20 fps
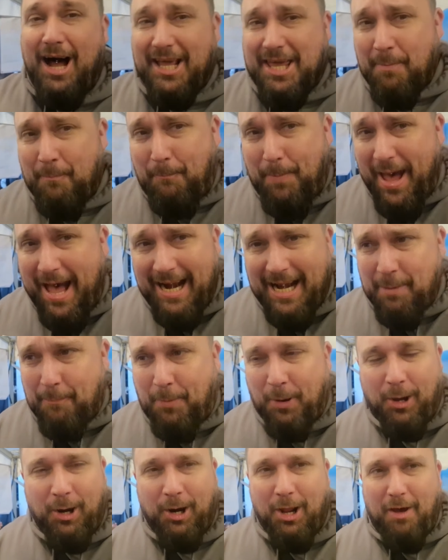can barely
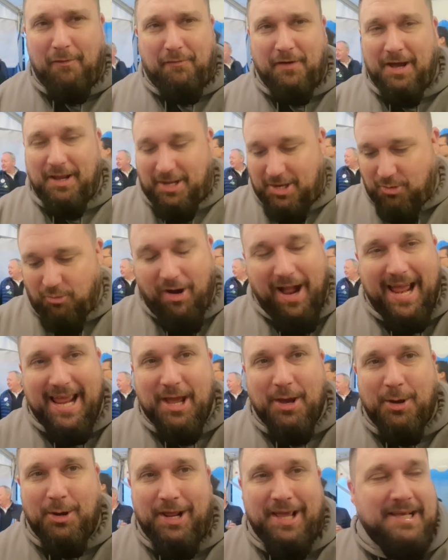pull off a grey
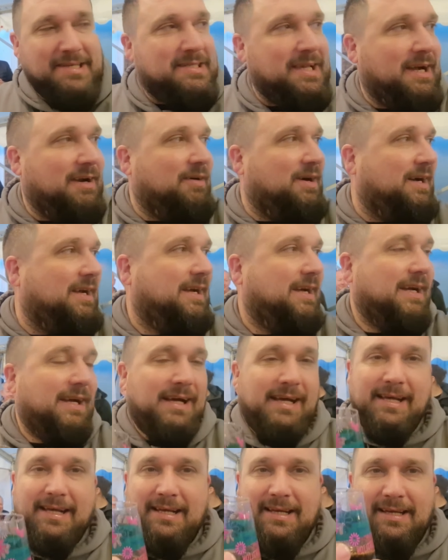hoodie, so right.
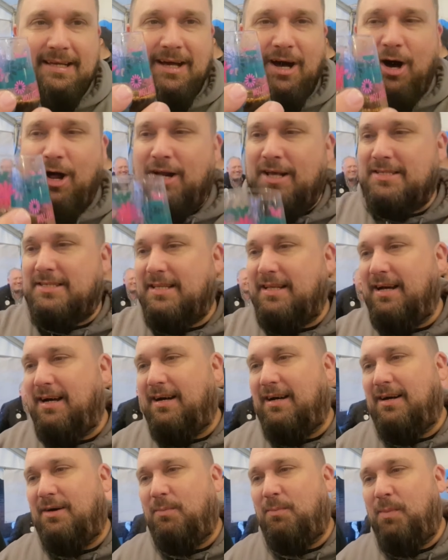Honestly,
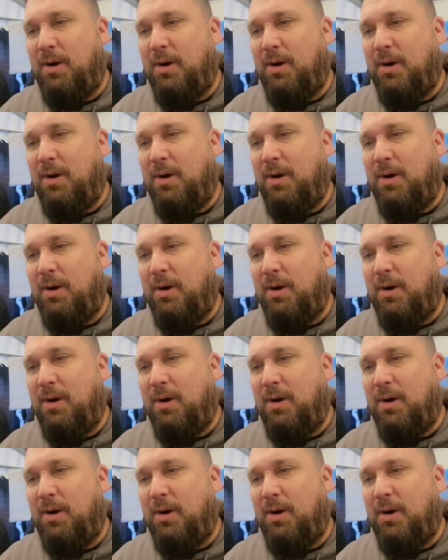oh